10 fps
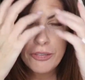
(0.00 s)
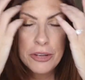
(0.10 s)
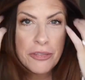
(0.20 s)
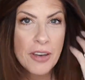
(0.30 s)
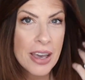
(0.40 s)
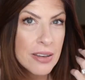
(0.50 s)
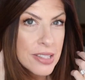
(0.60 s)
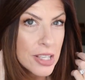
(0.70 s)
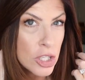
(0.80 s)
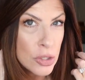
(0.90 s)
full
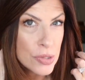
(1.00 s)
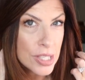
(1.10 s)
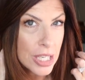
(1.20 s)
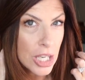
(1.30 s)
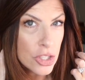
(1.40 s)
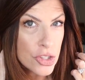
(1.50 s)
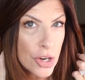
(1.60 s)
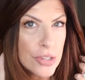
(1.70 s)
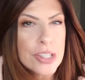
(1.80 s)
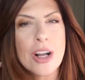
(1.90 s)
face using
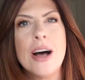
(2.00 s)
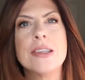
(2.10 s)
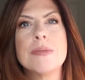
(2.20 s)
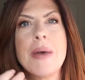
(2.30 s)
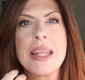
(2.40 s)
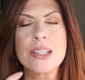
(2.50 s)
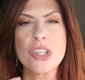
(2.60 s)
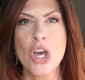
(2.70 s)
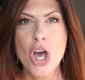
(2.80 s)
Tarte Cosmetics.